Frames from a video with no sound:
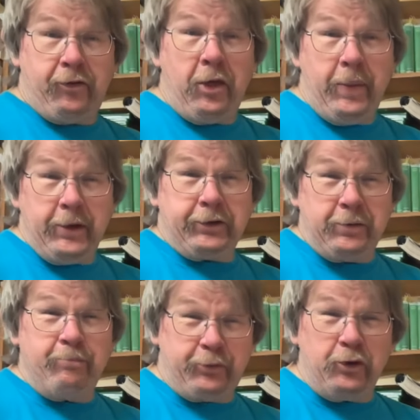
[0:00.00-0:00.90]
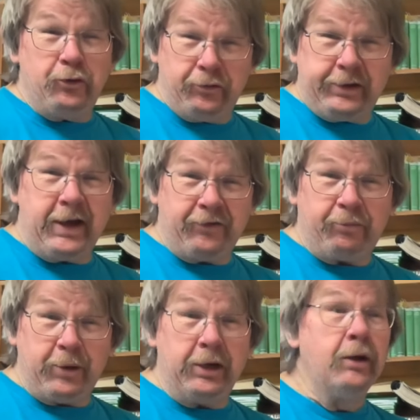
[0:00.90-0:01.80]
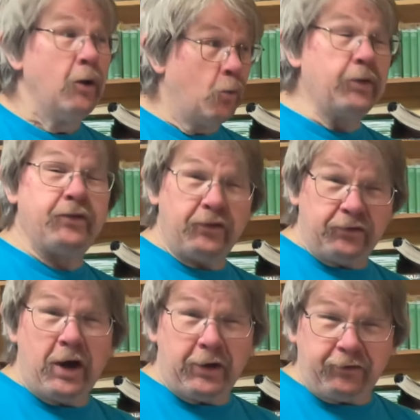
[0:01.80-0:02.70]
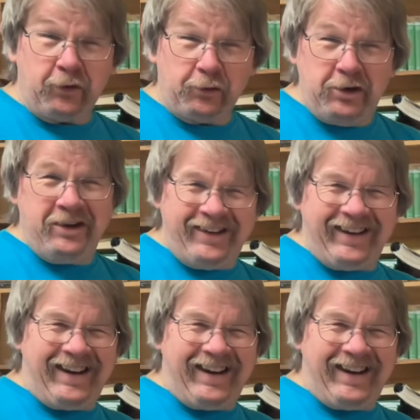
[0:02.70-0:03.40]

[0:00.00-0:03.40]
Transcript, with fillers: than the computer against me, which is not so good.